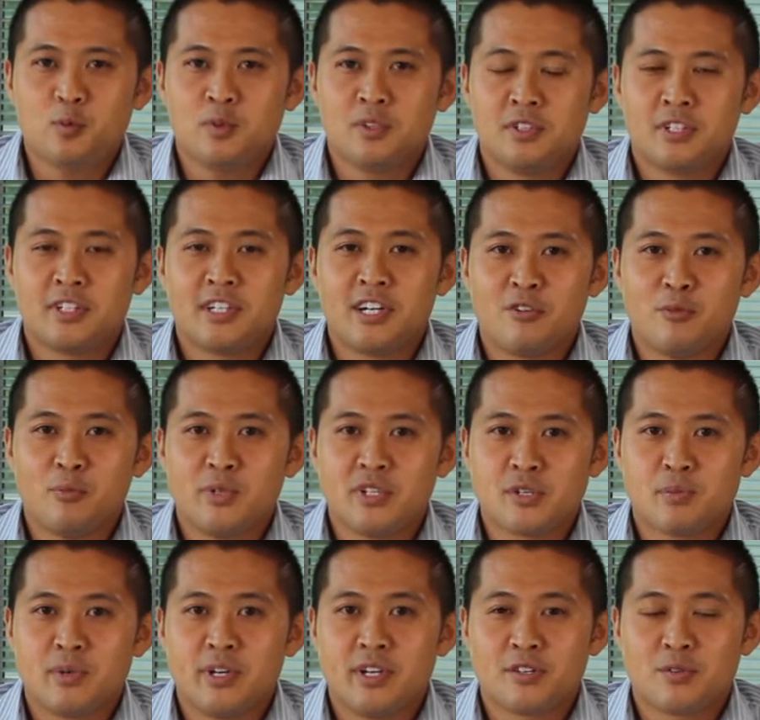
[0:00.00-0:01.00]
the government
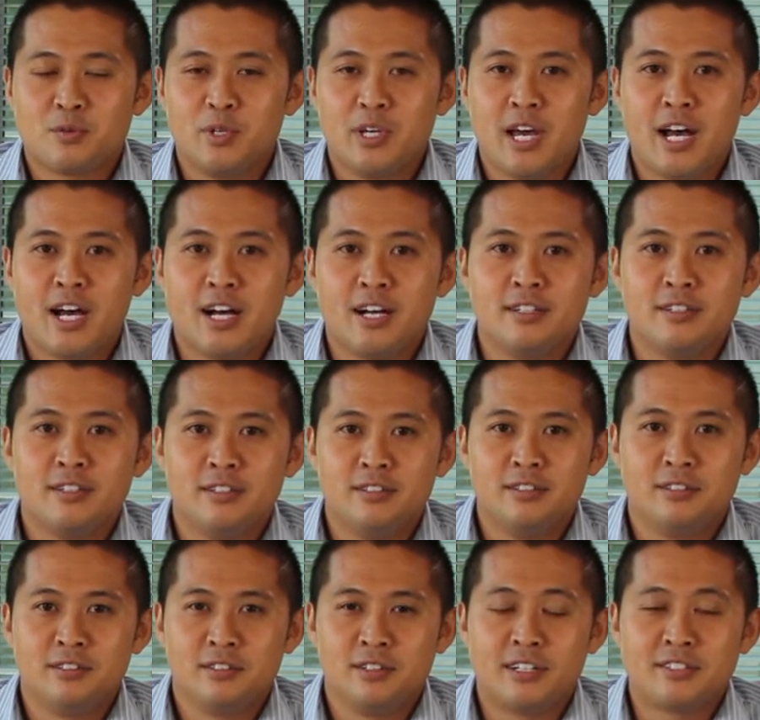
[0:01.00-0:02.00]
space, we had
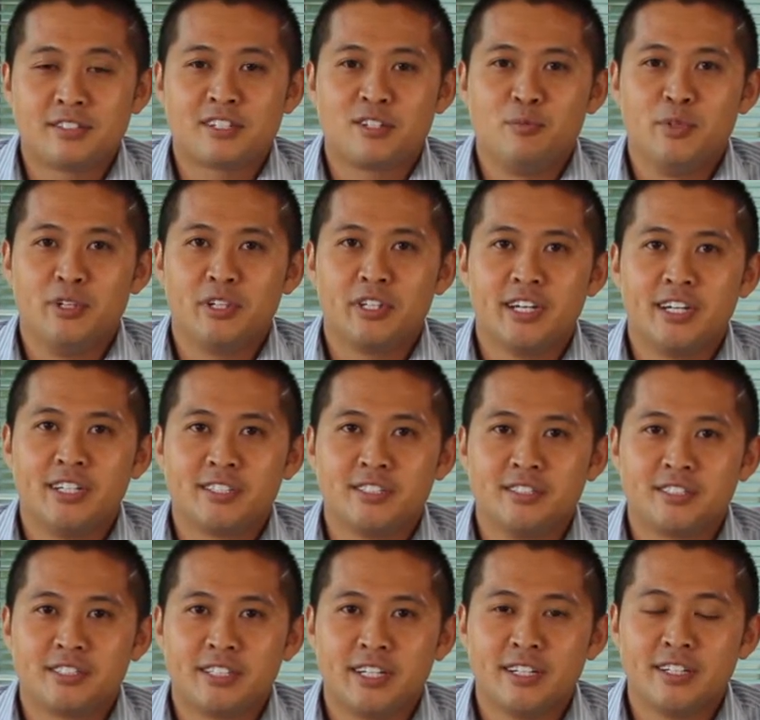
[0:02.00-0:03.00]
lots of
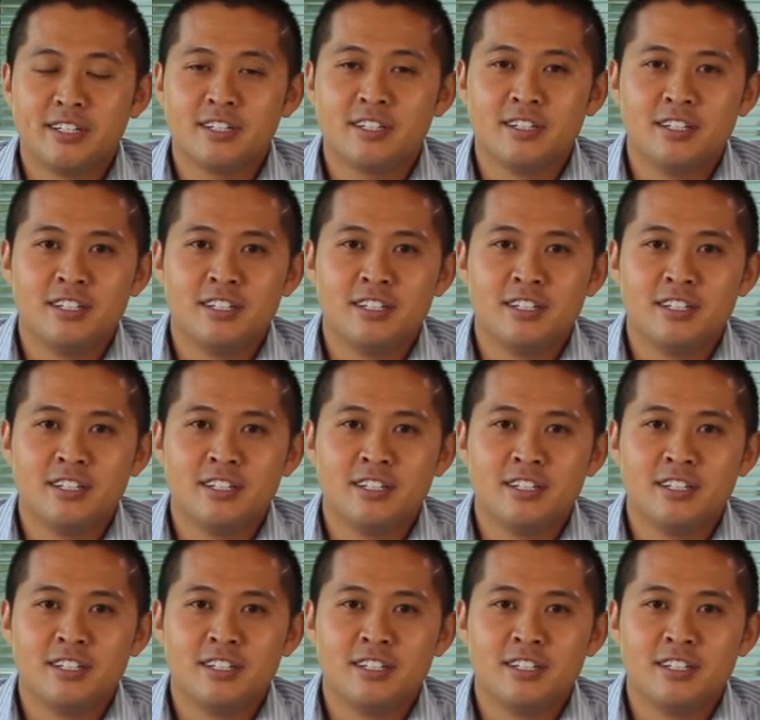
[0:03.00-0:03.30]
communications data.